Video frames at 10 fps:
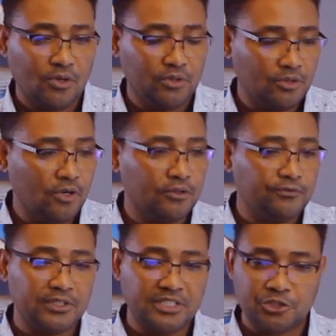on God
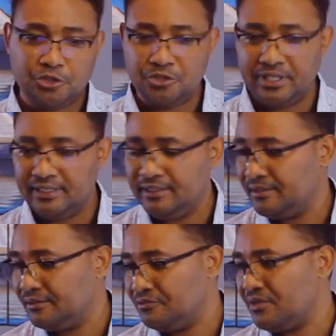for destroying
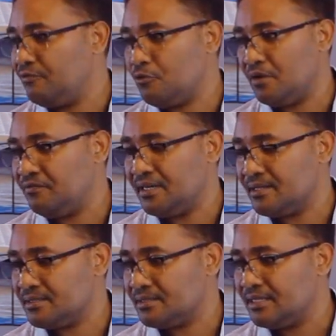their
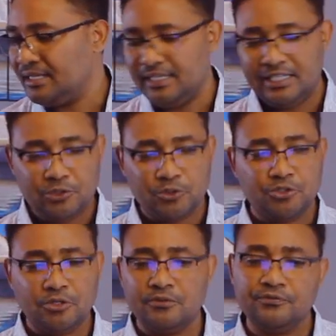forefathers. It was
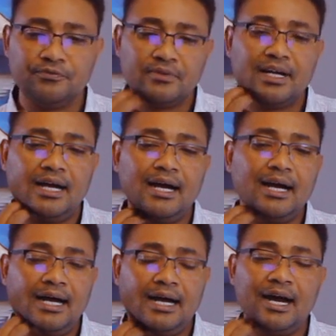sort of
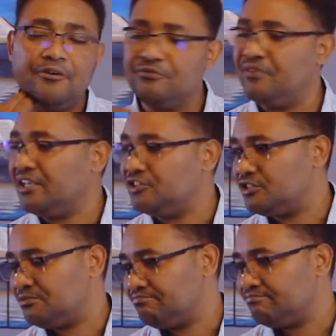a
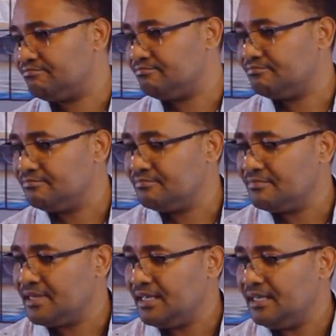revenge.
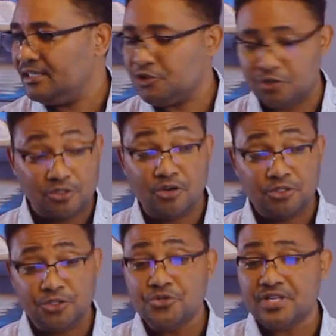Should
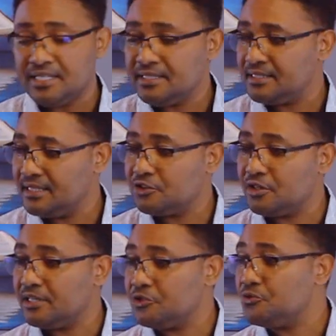God do this, he's
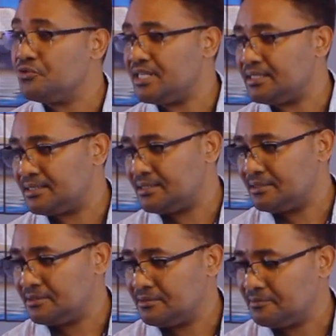going to do this.